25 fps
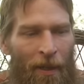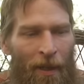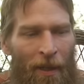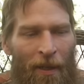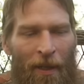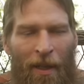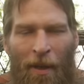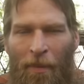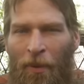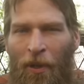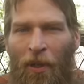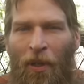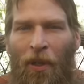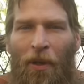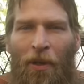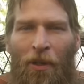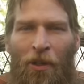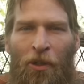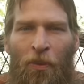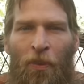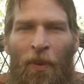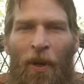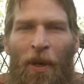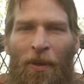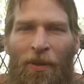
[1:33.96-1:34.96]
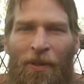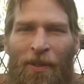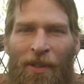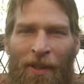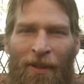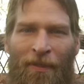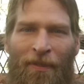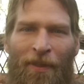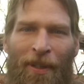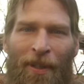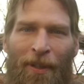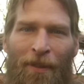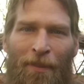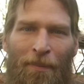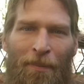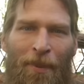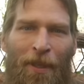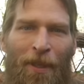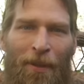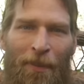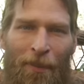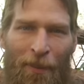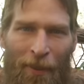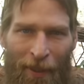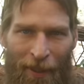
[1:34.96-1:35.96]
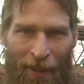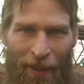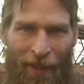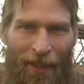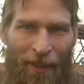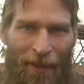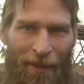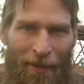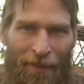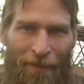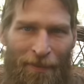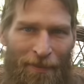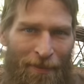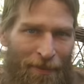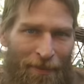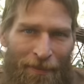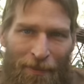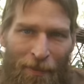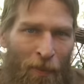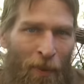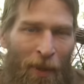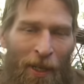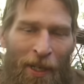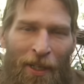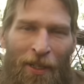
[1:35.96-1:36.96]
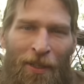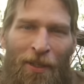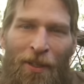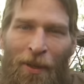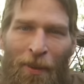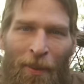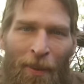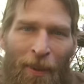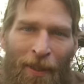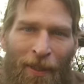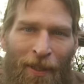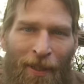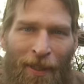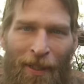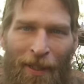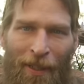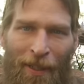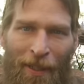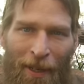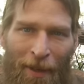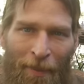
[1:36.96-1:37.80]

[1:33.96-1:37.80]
a couple large rows of it. But really, what do you do with it?